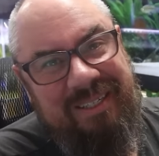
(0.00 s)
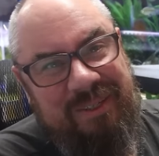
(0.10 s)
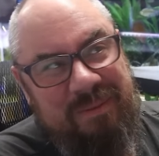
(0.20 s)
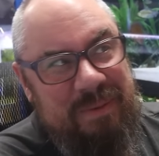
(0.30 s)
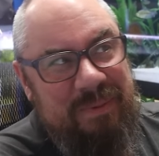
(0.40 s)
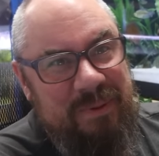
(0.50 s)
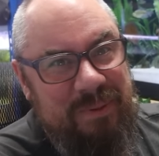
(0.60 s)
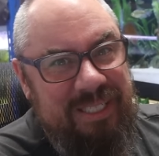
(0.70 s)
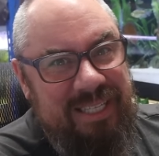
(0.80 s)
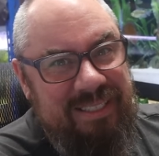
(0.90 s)
or the people who
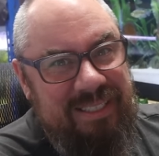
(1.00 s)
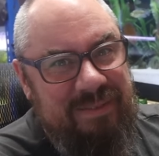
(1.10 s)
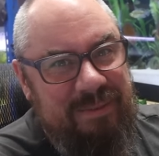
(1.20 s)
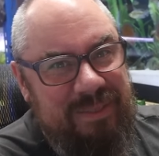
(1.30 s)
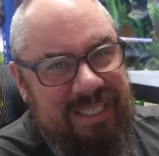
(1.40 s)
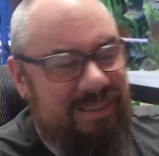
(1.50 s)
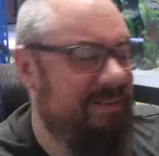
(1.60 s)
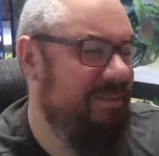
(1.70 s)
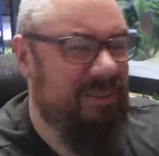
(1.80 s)
were selling stuff themselves,